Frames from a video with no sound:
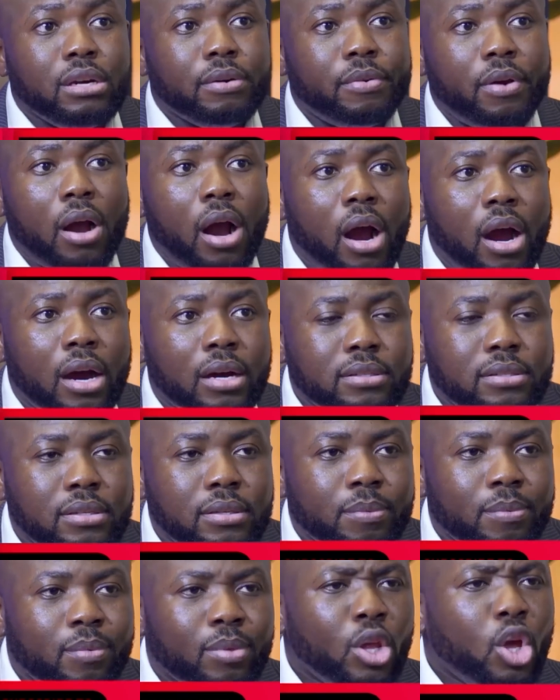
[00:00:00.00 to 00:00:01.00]
of cars.
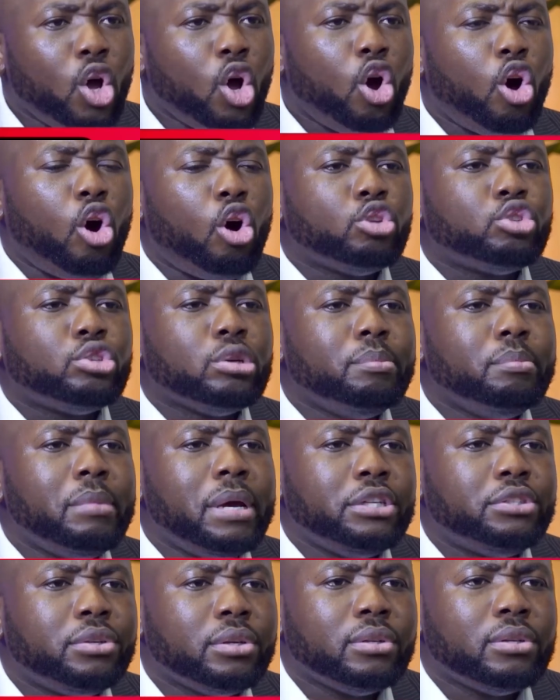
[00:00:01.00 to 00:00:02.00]

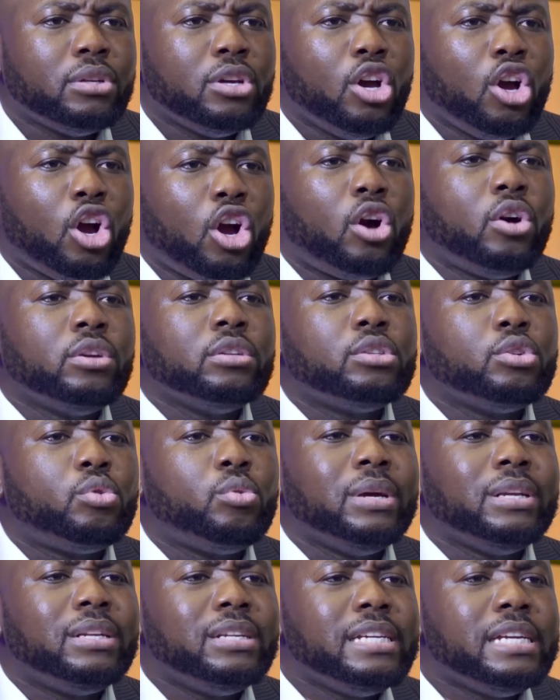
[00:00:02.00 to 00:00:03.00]
Automation
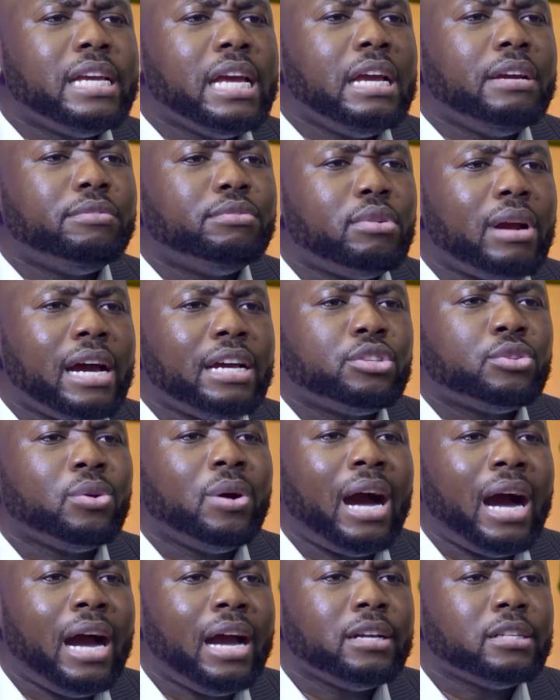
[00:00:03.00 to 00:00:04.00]
consequently gave rise to
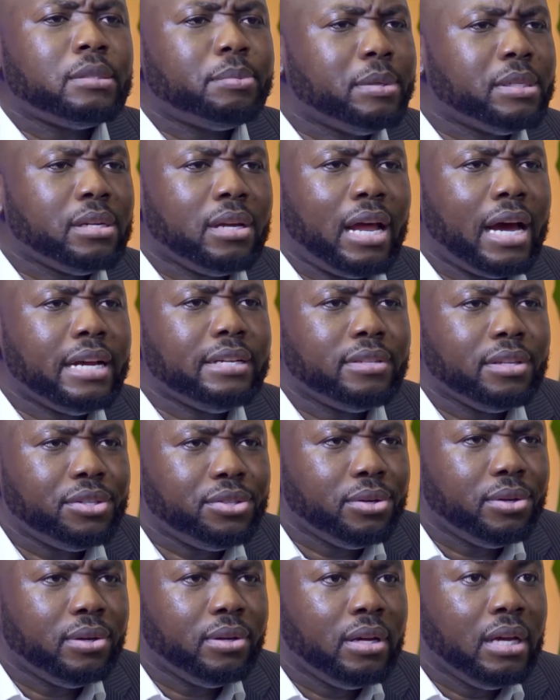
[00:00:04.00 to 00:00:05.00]
higher
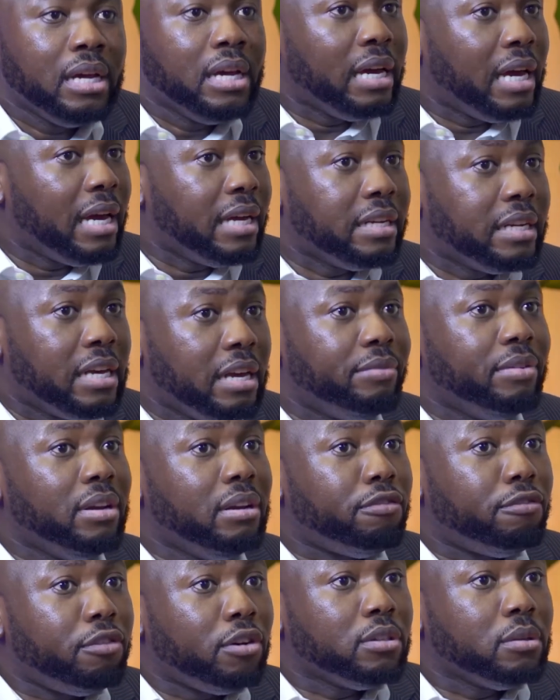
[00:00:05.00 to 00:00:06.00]
specialization and giving a
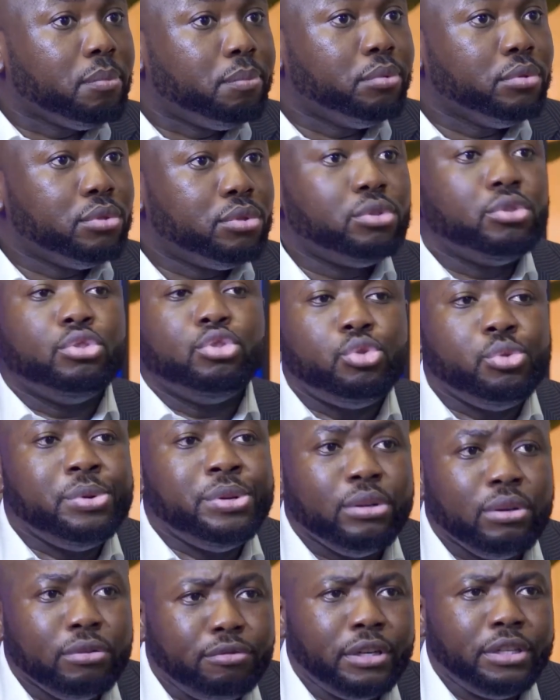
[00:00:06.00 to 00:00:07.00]
further boost to
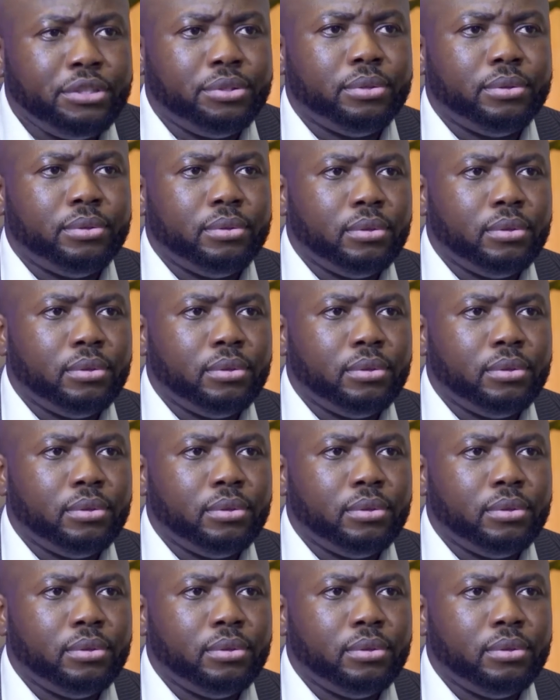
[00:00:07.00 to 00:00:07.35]
innovation.